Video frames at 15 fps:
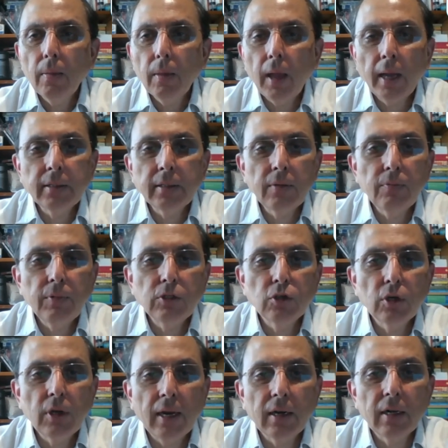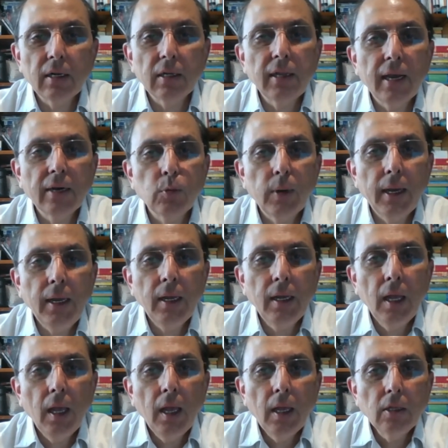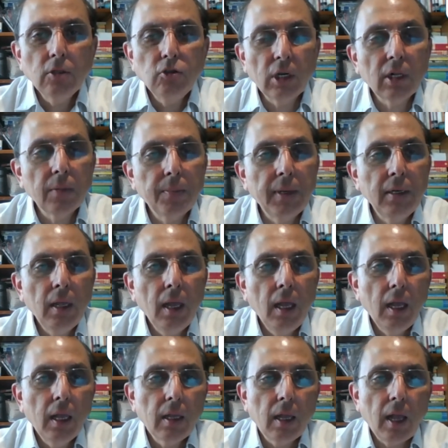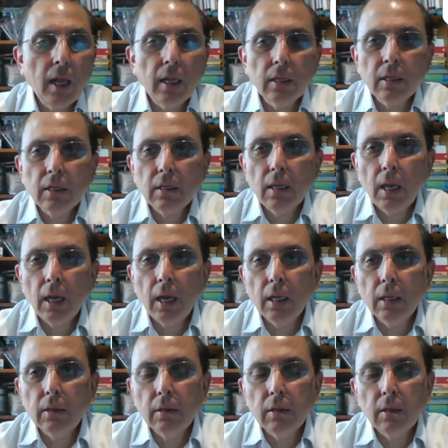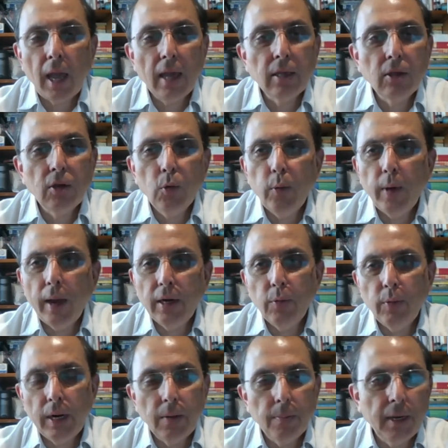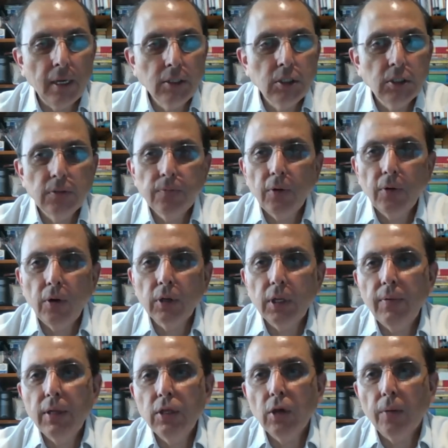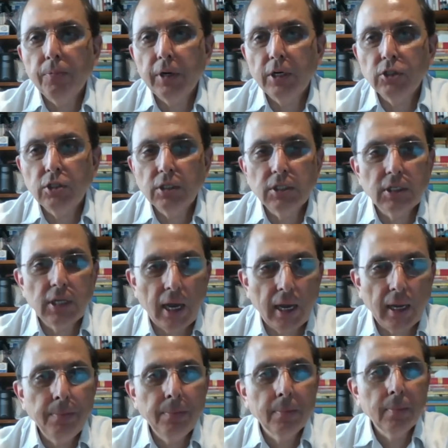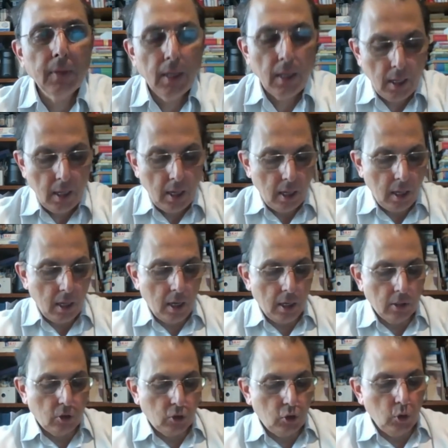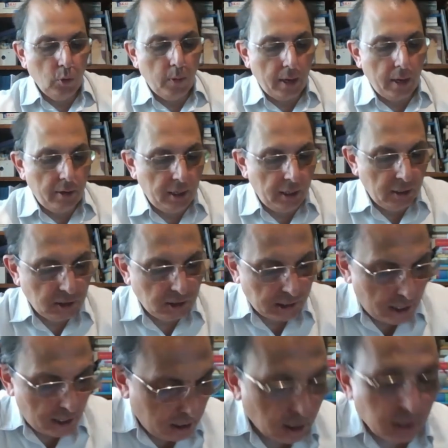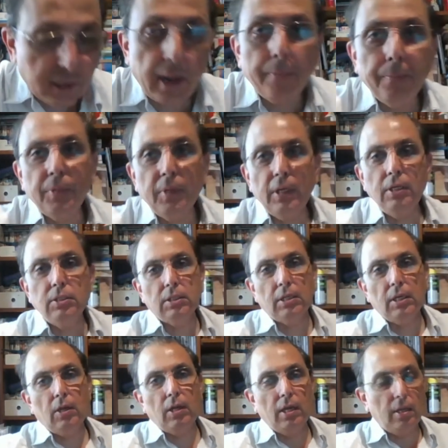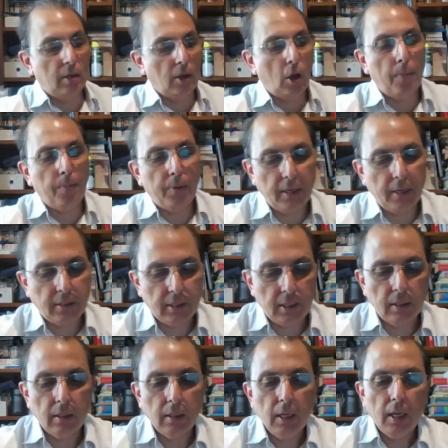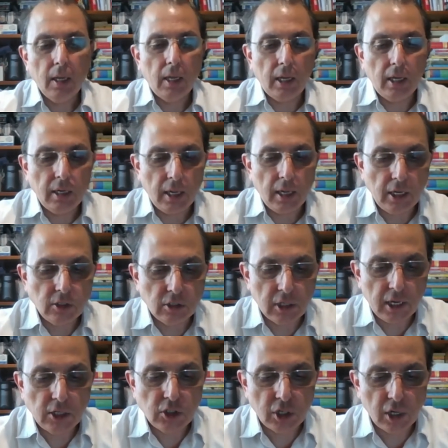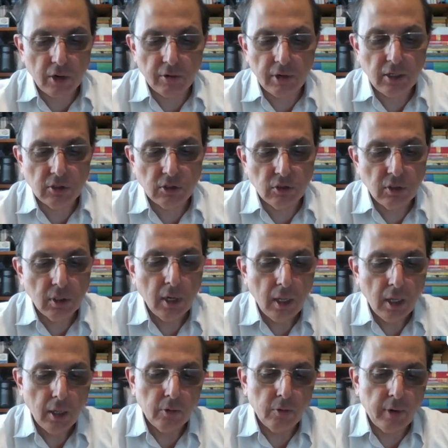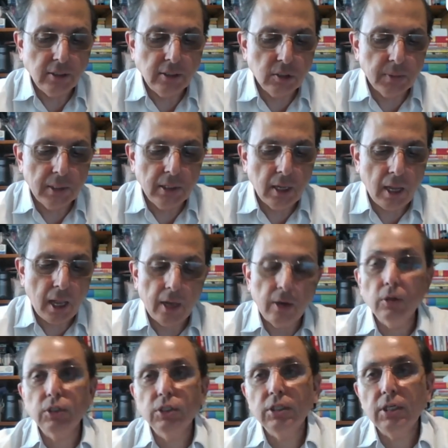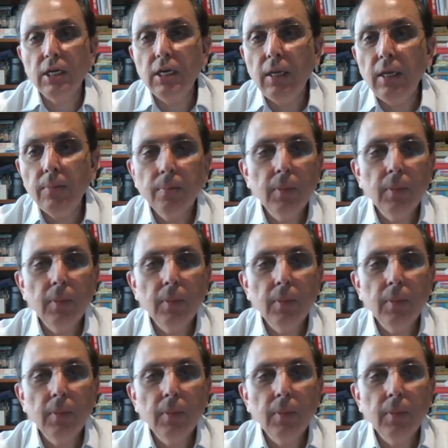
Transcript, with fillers: I think we should handle it that way. Gentlemen, yeah. uh, thank you very, very much for giving your precious time. Uh, two very salient companies uh, operating in the Asia region, Renzmann and Rossini.